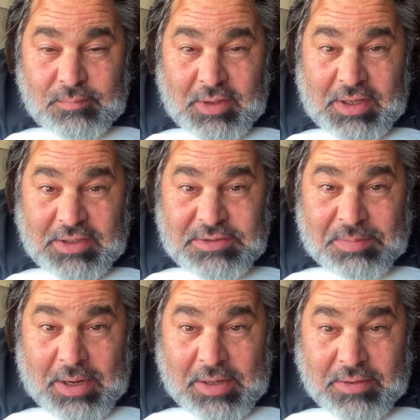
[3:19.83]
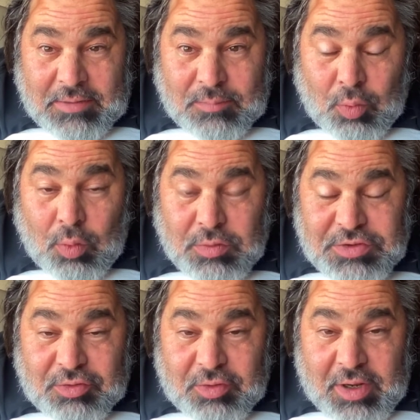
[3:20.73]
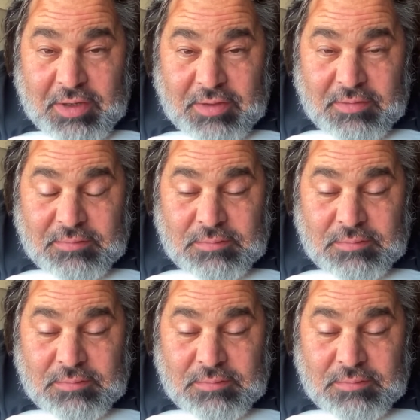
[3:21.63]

It expanded or was created